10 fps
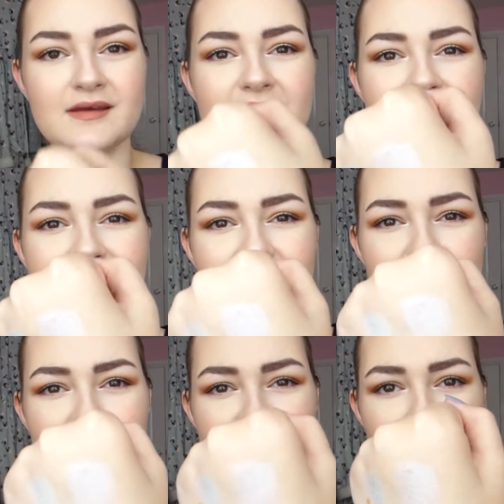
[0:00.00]
it's a lot
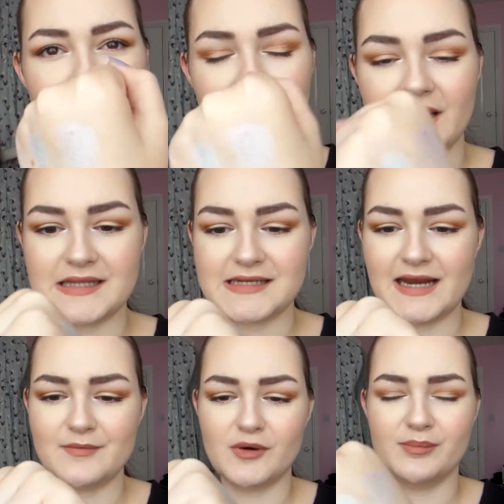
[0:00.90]
more of a normal colour. It's
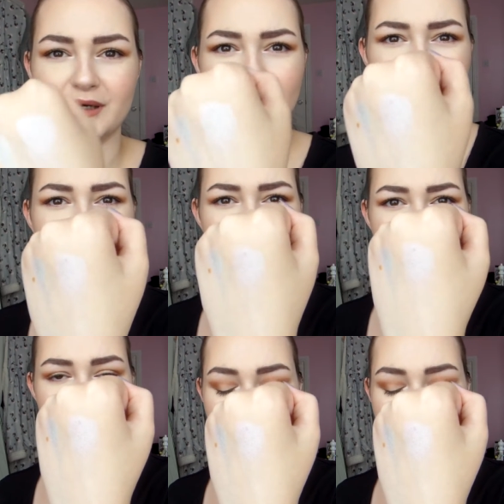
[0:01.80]
slightly more blue, purpley